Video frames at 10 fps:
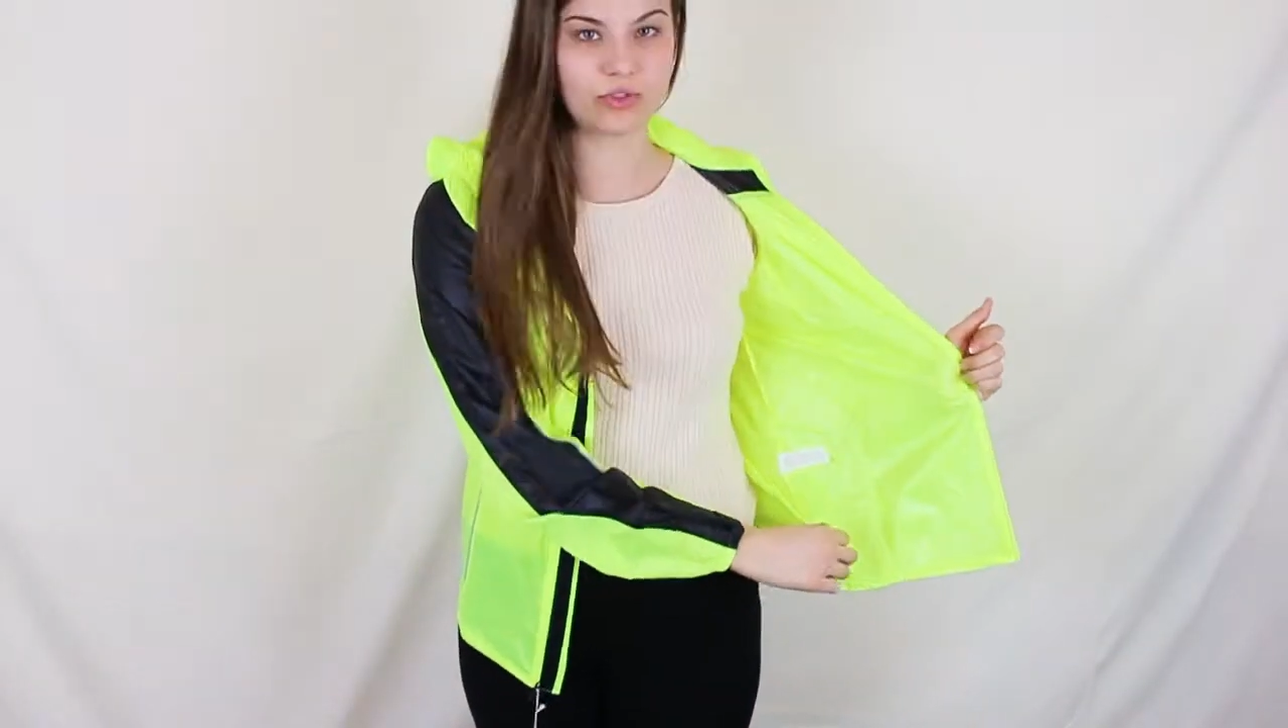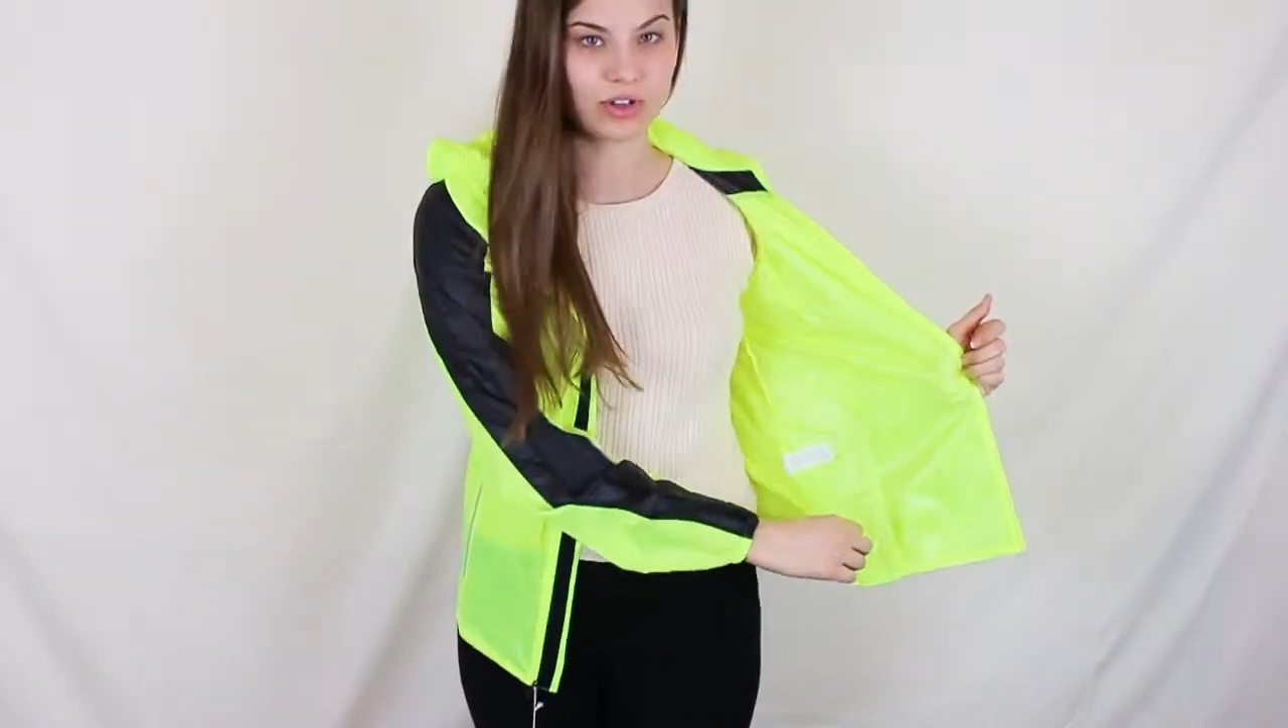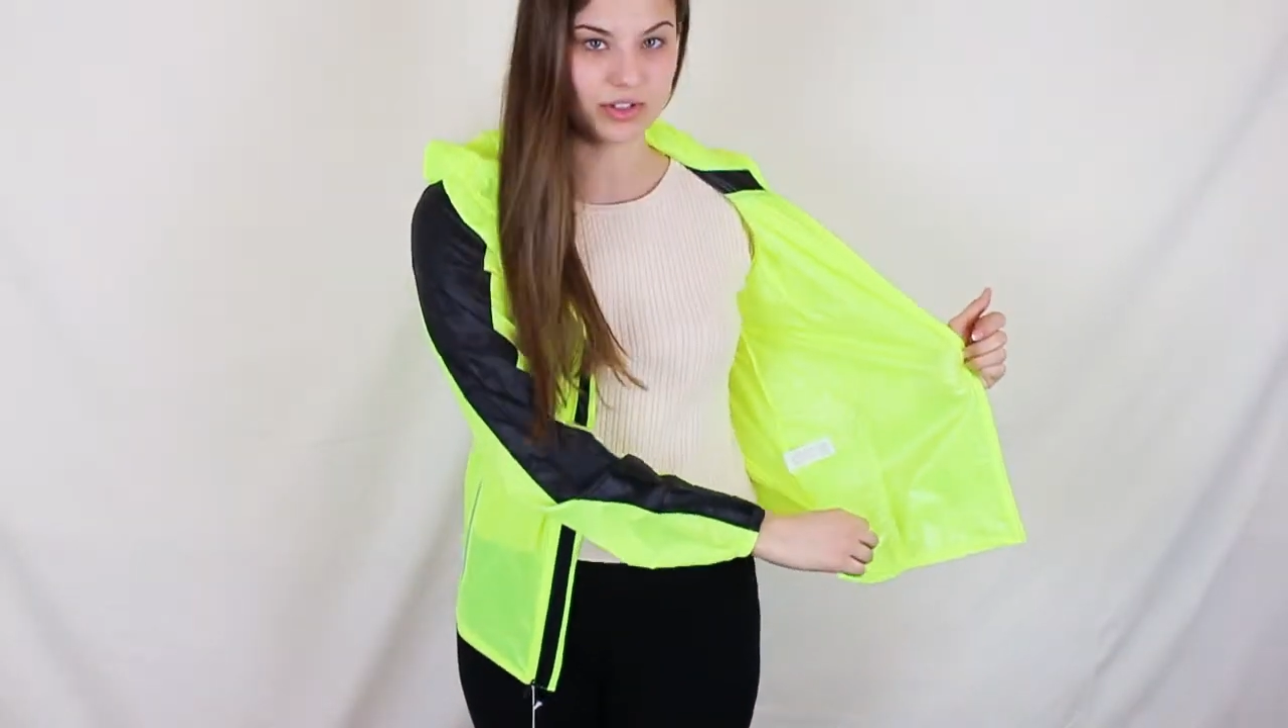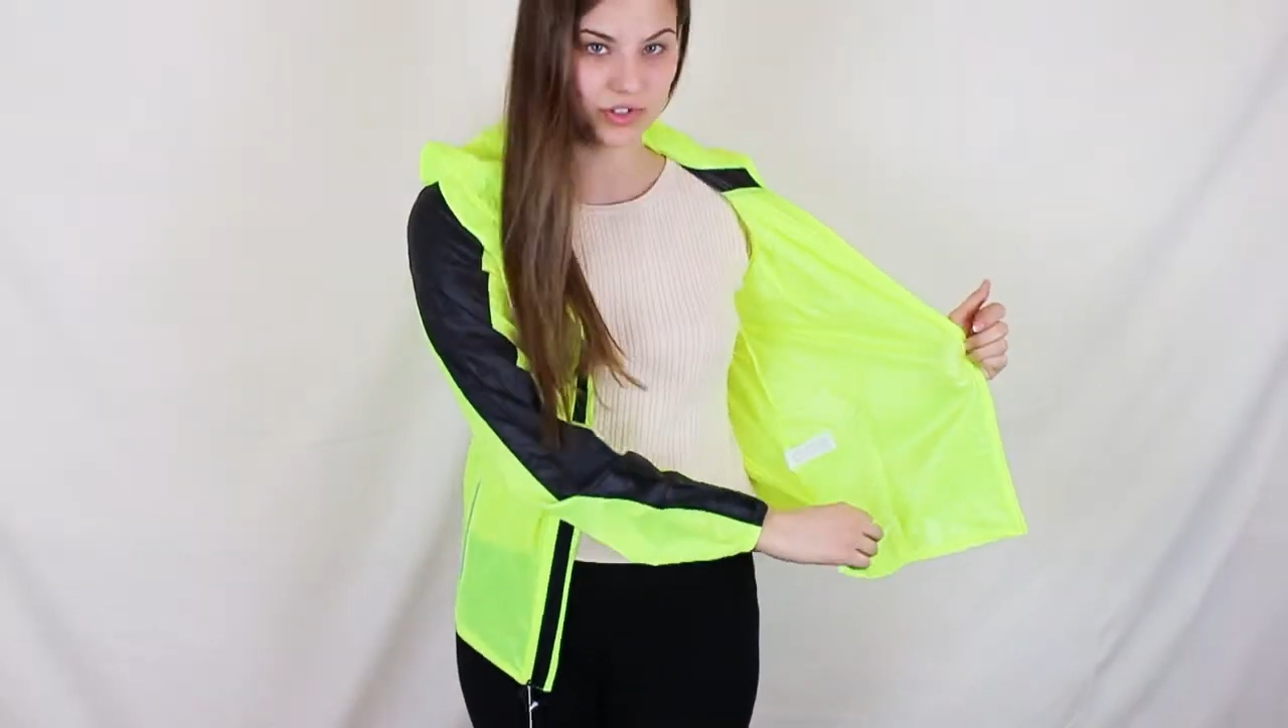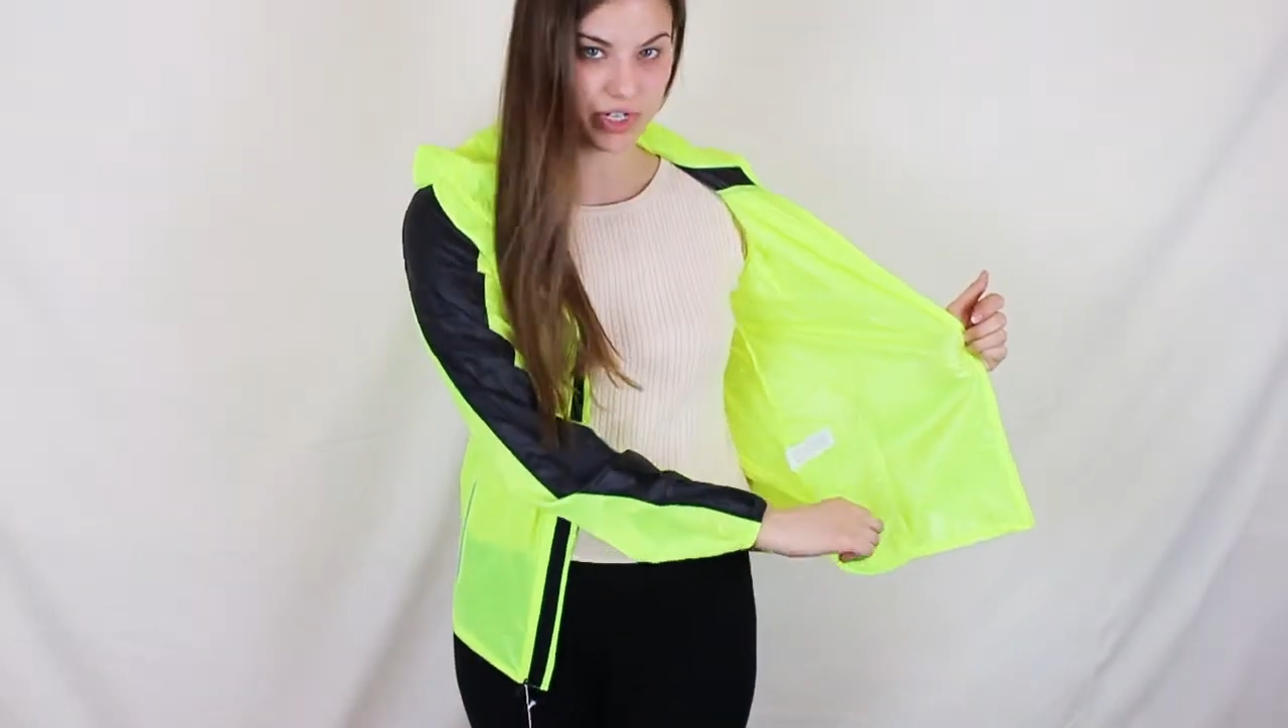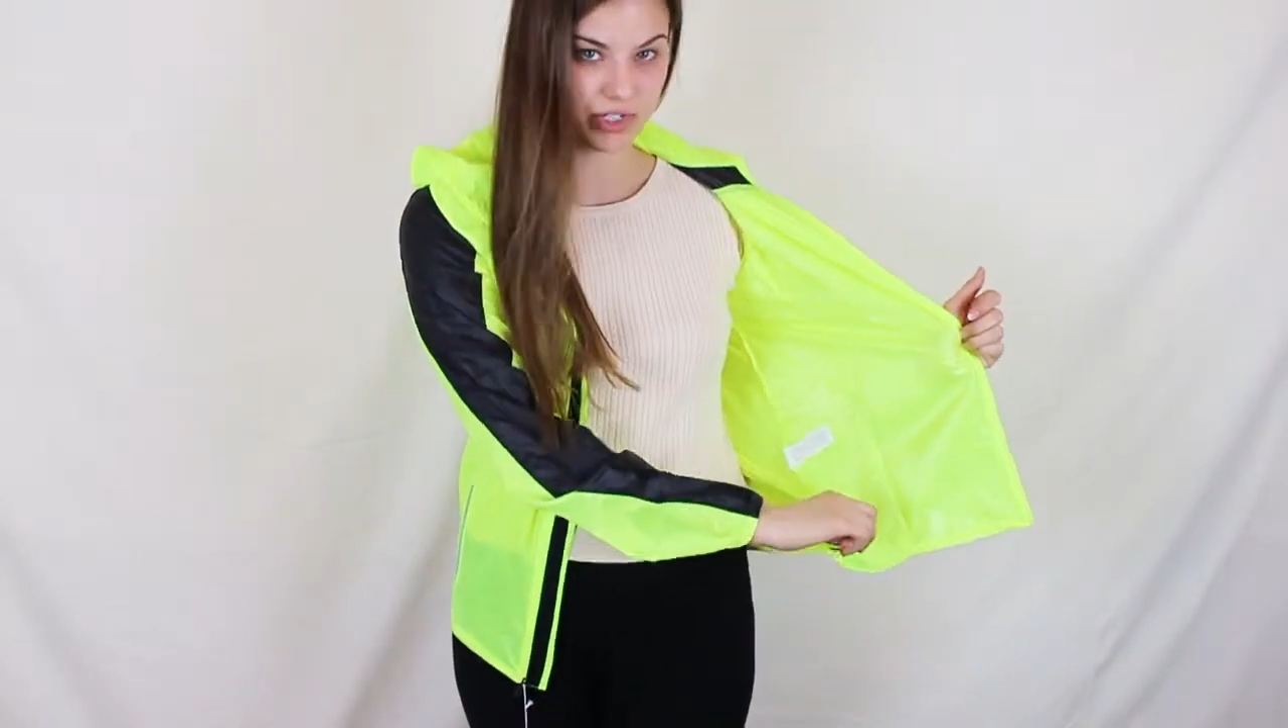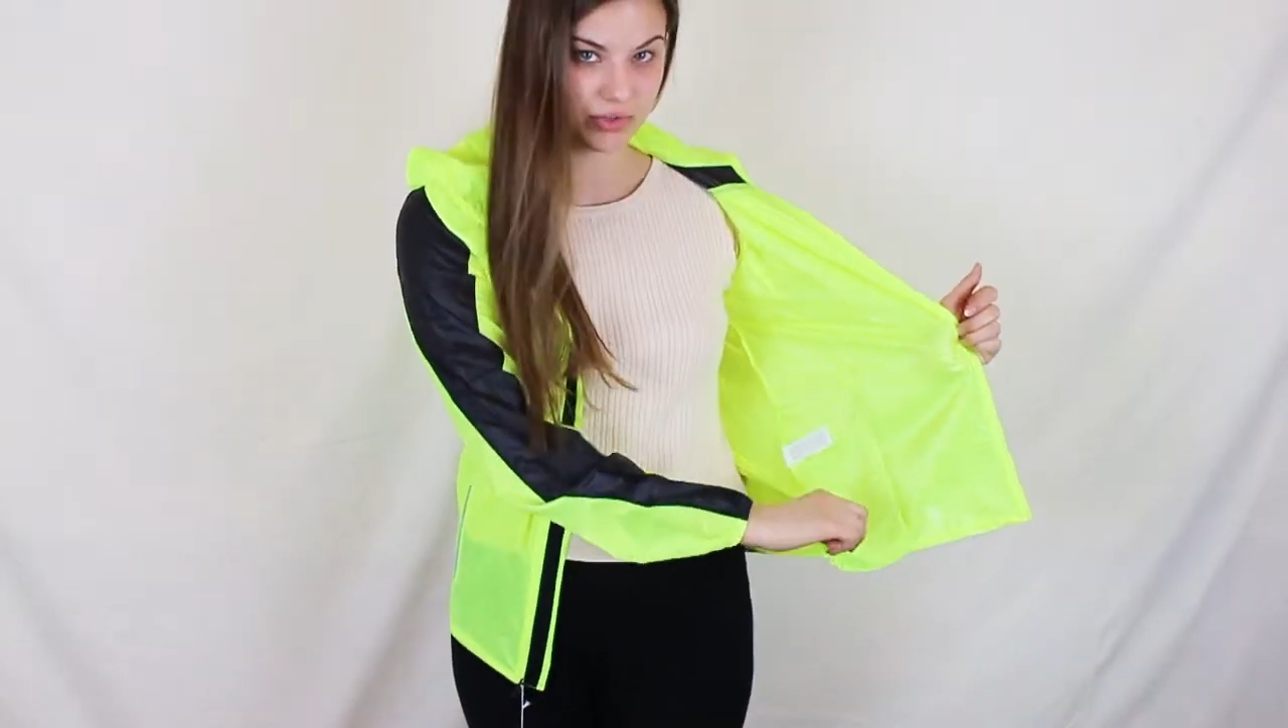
drawstring